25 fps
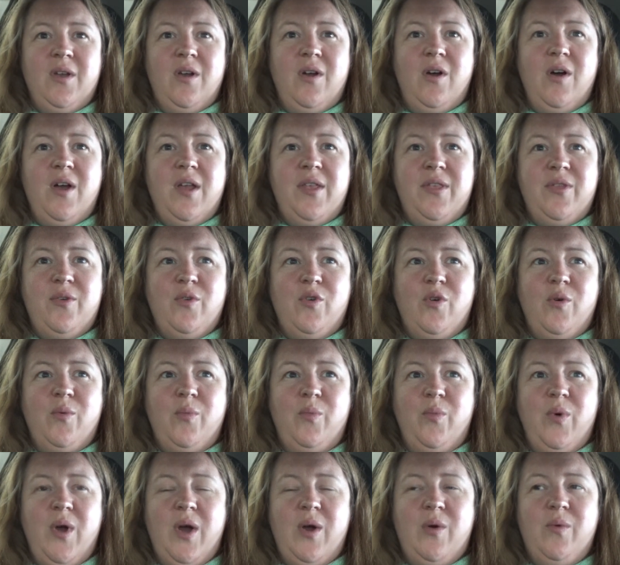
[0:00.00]
I thought,
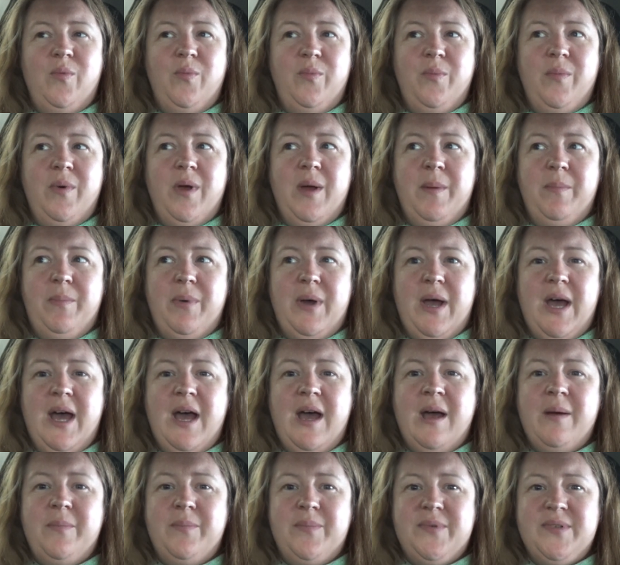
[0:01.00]
well,
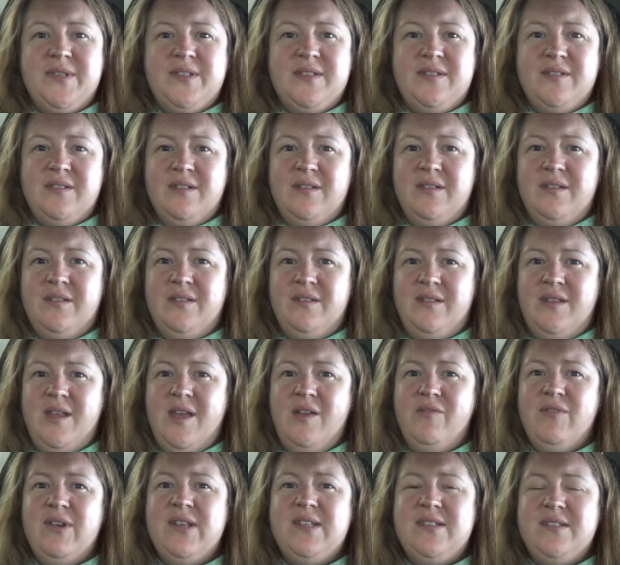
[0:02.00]
perhaps
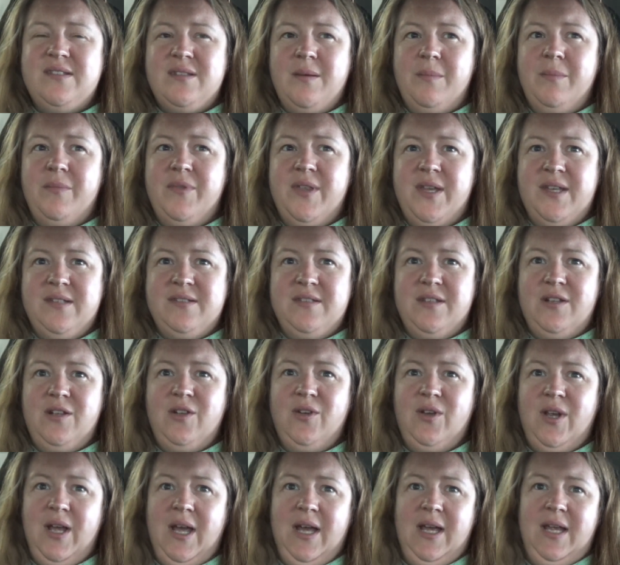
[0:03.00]
there is something to
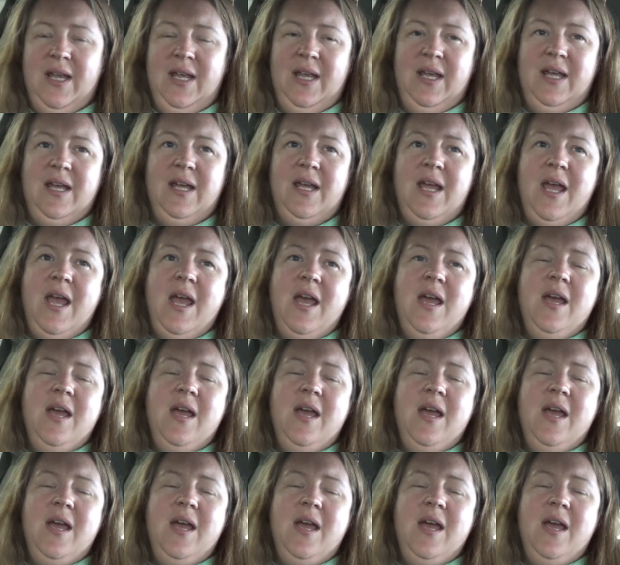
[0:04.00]
look at here.